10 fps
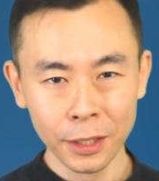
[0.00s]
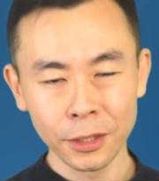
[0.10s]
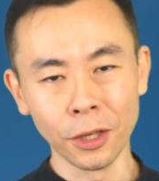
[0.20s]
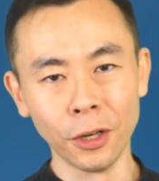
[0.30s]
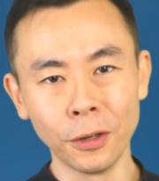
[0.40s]

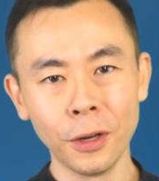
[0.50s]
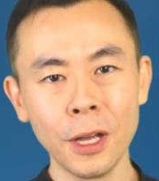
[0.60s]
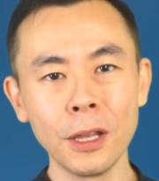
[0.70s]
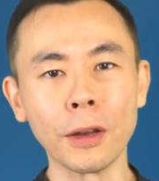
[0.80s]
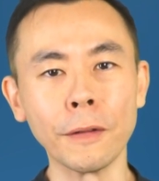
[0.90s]
So
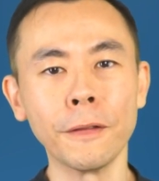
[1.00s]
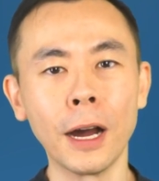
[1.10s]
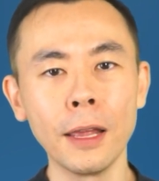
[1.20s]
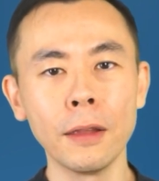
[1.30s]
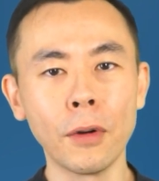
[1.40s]
you can
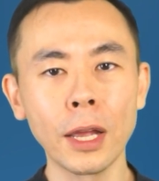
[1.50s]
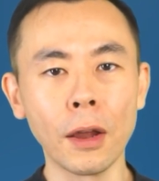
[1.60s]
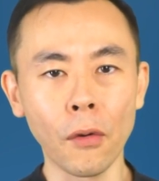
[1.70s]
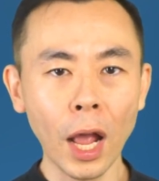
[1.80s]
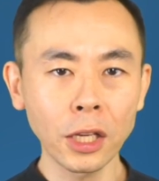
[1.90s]
find the right
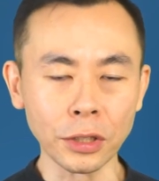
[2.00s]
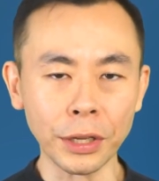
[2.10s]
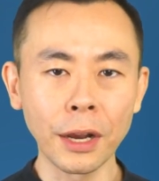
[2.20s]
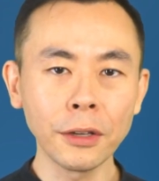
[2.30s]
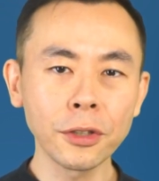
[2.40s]
direction
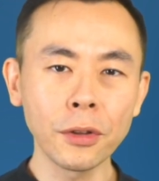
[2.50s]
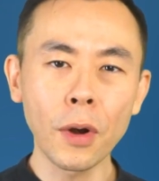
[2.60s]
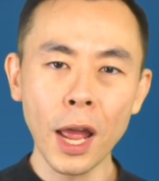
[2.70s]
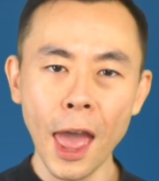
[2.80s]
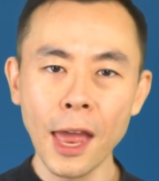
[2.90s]
and also the
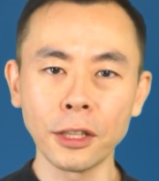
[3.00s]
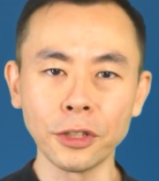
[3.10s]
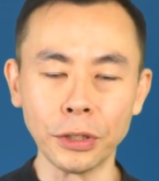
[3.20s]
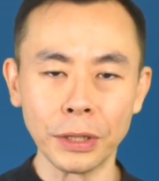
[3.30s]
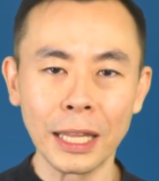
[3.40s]
right
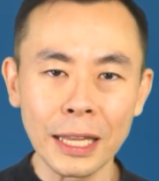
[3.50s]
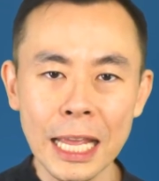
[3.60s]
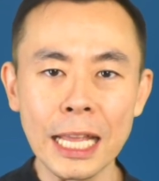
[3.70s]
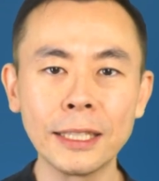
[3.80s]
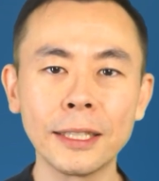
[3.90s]
attitude that
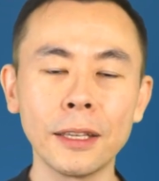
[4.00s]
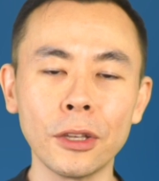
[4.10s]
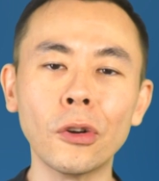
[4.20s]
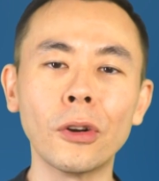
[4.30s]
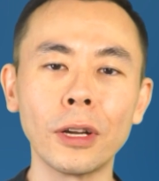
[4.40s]
needs
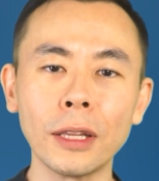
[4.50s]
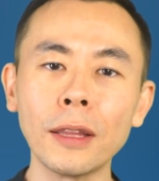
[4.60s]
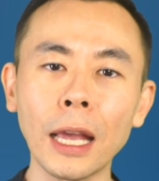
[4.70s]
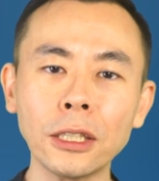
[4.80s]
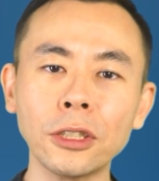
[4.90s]
your
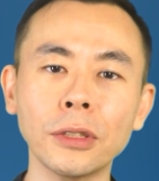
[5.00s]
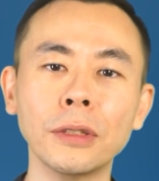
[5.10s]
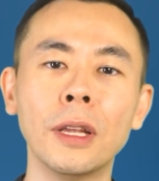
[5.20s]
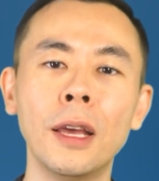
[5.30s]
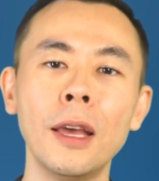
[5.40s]

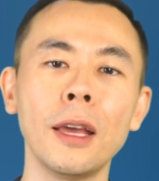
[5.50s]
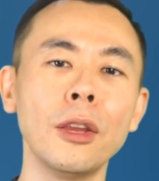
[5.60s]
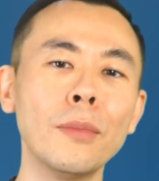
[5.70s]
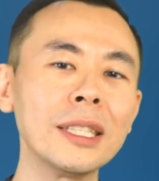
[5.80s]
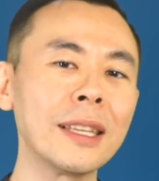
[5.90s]
attention. And
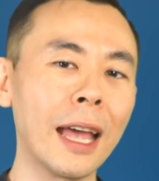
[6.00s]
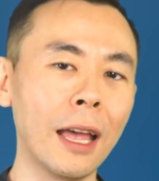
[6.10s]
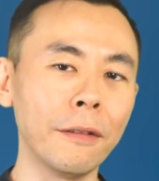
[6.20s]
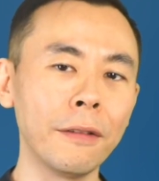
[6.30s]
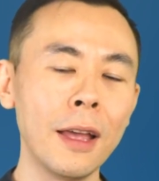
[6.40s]
you must
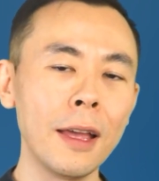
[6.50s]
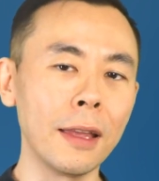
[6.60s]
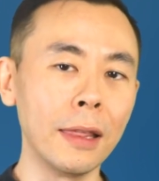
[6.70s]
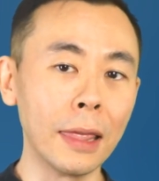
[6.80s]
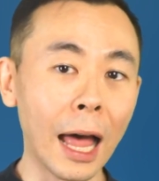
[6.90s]
have
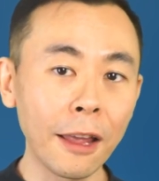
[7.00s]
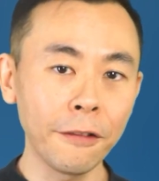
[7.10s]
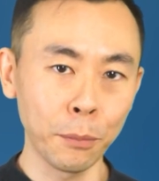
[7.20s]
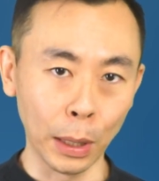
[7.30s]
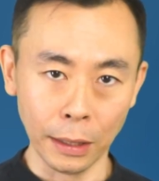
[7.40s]
a
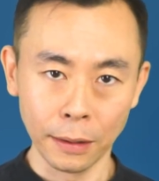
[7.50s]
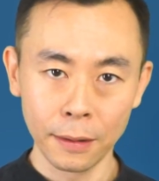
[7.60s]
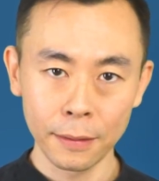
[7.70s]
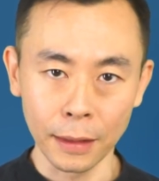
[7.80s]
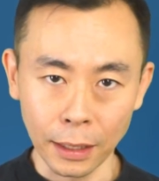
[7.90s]
life plan
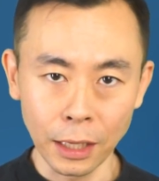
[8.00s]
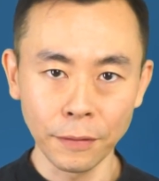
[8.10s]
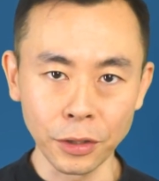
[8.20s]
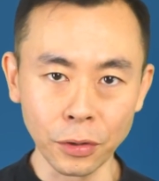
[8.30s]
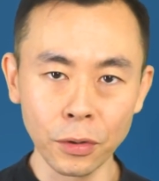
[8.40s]
that
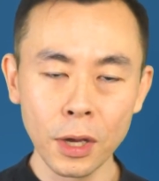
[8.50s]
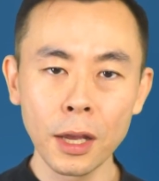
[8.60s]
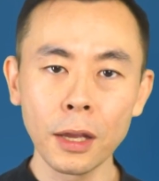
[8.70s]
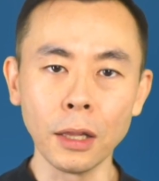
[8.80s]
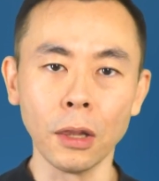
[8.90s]
gives you
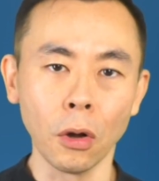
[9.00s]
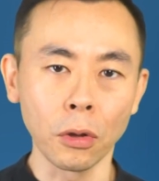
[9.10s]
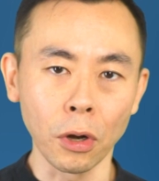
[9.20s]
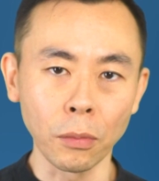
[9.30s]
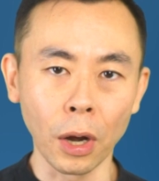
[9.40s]
a long
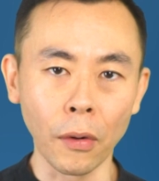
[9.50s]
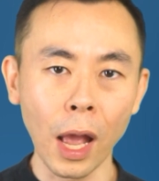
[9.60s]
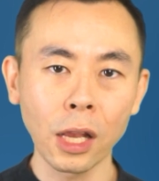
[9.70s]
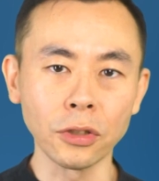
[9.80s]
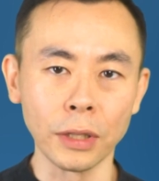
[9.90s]
term
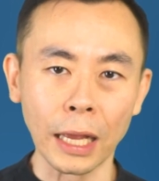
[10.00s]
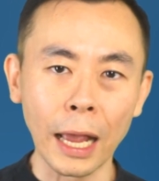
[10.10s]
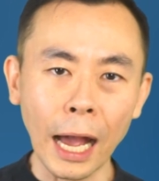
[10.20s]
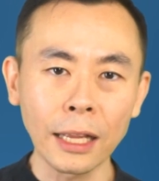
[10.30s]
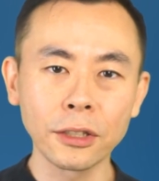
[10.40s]
direction that
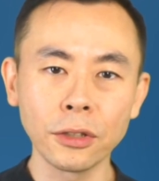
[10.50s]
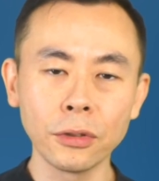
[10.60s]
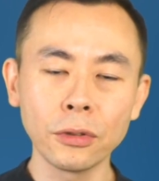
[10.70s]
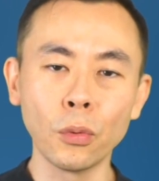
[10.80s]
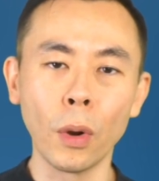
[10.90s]
guides
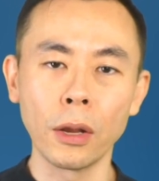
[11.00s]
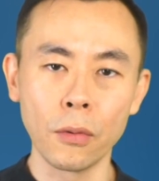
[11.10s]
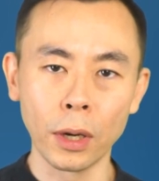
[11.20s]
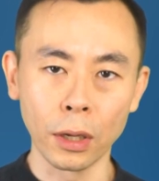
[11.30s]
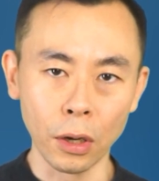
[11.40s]
you to where you
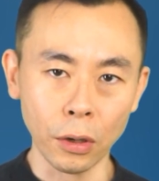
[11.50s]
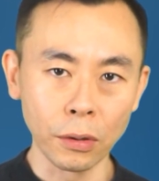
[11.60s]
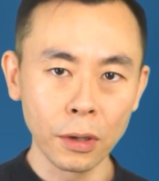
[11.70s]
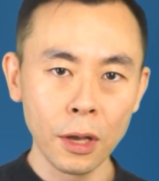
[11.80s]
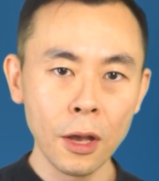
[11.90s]
want to go
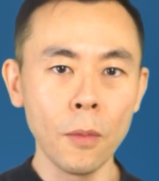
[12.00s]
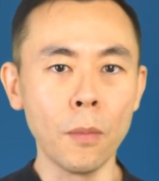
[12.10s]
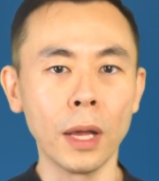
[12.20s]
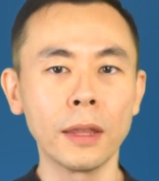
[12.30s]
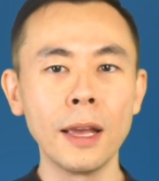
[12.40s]

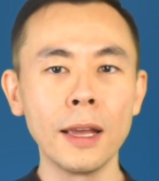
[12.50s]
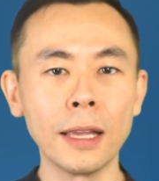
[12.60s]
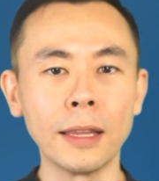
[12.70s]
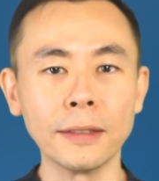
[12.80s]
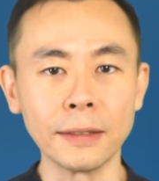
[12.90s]
but
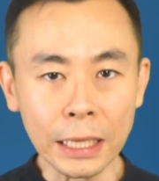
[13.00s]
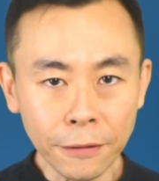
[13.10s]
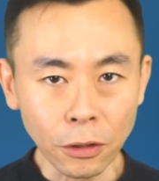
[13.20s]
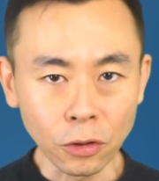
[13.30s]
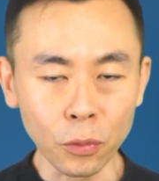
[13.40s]
it is
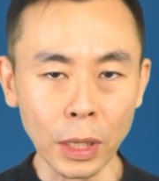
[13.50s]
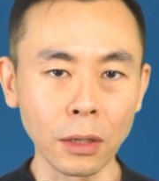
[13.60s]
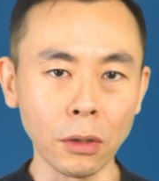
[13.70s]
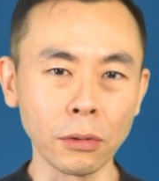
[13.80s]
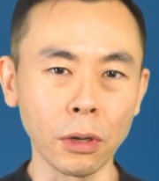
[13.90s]
difficult to
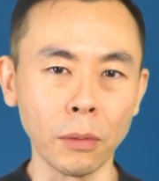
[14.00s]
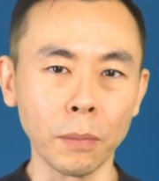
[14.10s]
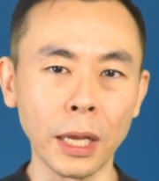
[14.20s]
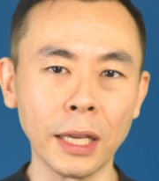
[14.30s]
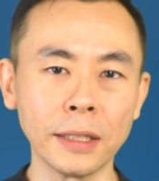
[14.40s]
make long-term
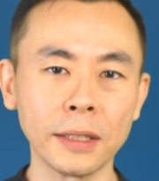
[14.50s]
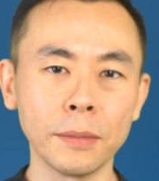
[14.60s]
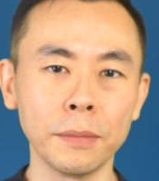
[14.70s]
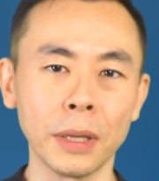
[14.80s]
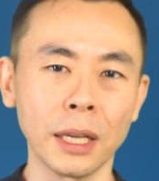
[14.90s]
plans
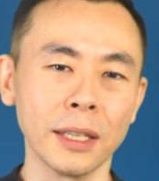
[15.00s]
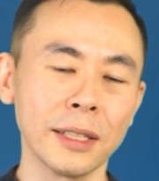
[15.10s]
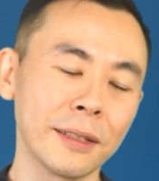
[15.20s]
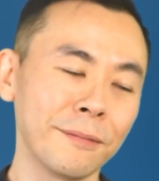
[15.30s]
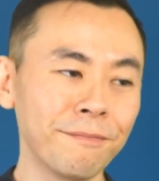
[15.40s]

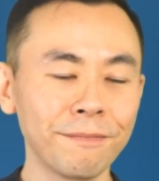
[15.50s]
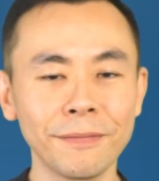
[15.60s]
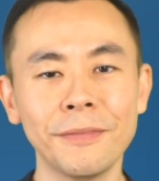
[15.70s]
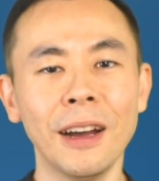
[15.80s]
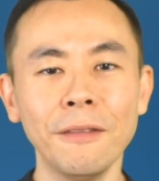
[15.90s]
because
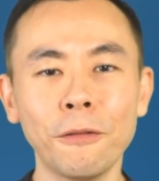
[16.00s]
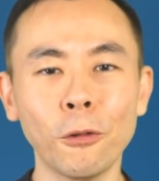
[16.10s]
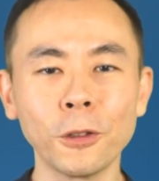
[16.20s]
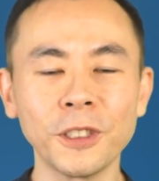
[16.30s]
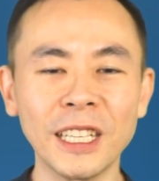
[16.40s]

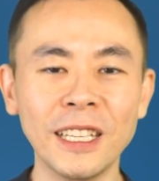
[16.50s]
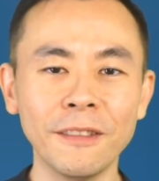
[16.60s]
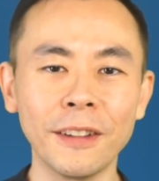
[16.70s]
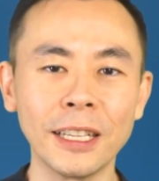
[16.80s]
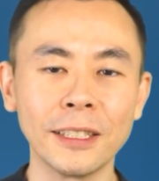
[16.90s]
unforeseen
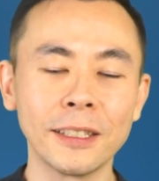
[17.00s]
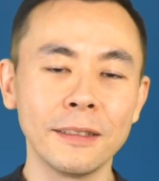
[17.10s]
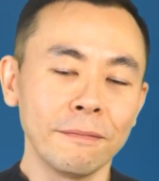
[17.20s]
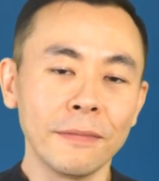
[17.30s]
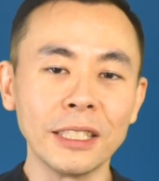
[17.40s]
events,
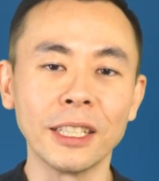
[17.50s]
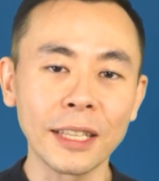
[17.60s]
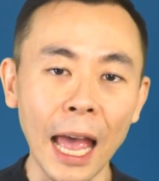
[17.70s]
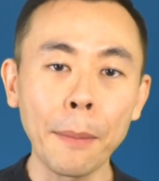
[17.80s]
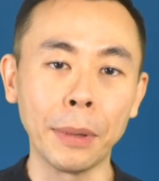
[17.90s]
they
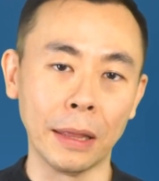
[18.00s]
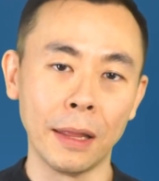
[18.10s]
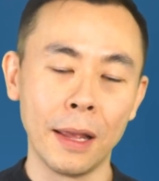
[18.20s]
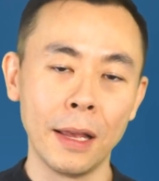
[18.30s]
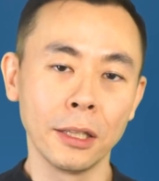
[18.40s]
just happen.
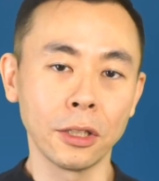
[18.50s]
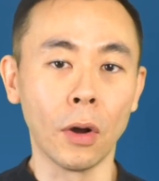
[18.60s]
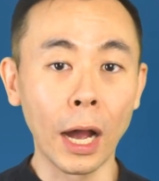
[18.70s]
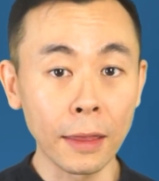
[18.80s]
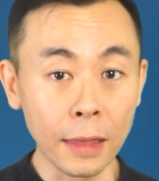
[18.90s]

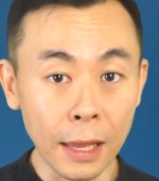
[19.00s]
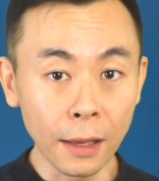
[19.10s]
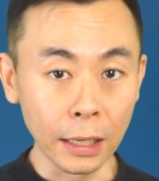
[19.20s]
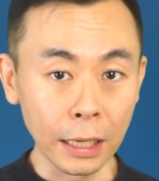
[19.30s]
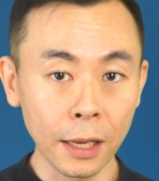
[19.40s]
So
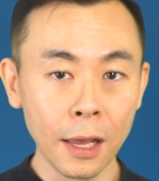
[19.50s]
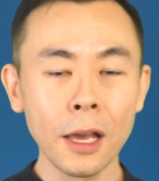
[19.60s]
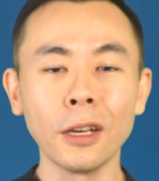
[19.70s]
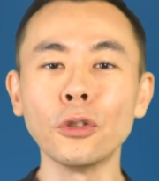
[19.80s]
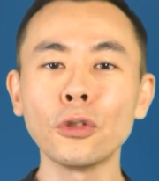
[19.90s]
ideally,
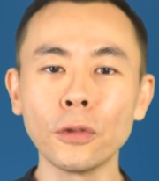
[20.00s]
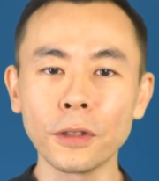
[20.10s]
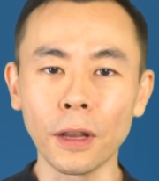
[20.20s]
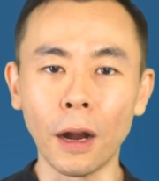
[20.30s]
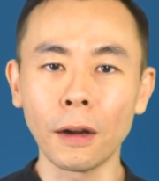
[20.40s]
you should
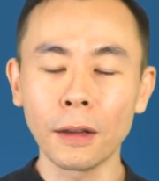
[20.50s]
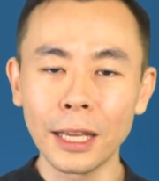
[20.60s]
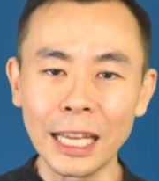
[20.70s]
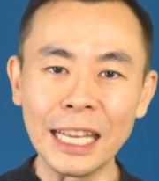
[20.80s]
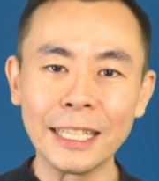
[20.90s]
start
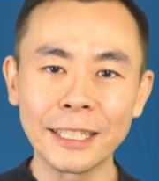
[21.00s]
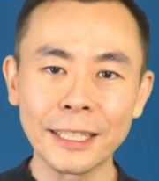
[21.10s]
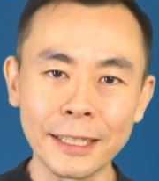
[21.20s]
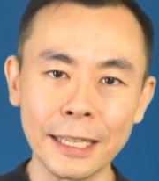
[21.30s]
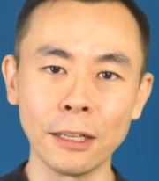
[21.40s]
each
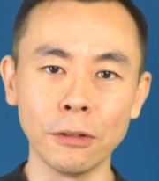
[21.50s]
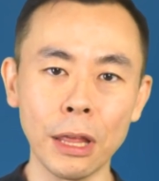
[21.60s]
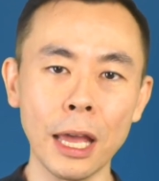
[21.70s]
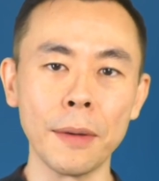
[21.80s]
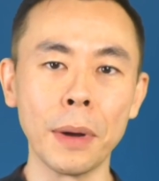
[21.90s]
single
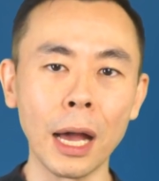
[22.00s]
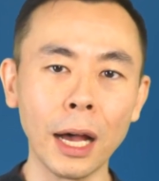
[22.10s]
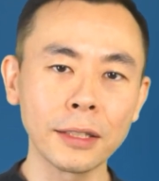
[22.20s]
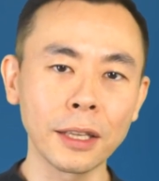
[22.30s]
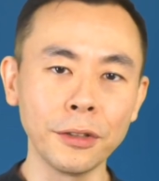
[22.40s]
day by
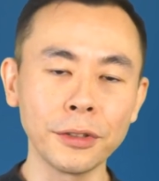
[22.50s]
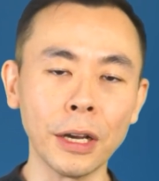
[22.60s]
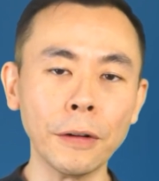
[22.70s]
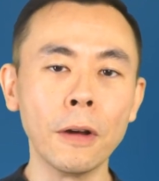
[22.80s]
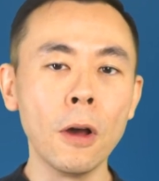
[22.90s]
asking
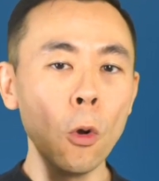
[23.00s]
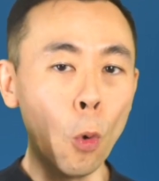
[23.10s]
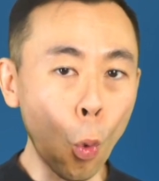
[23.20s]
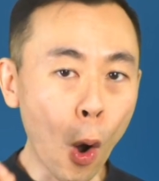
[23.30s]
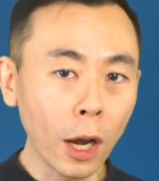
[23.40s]
yourself,
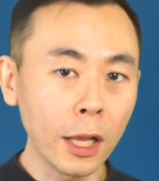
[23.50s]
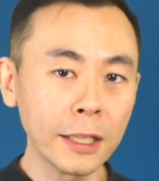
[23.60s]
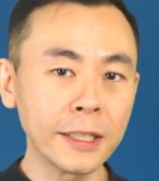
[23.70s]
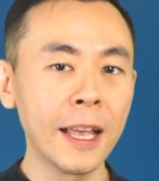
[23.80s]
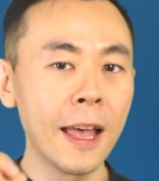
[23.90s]
what
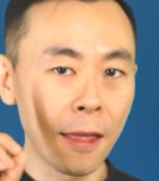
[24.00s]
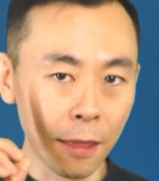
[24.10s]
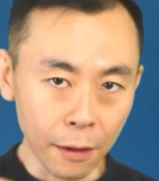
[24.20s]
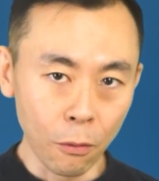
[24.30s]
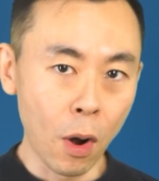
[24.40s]
is the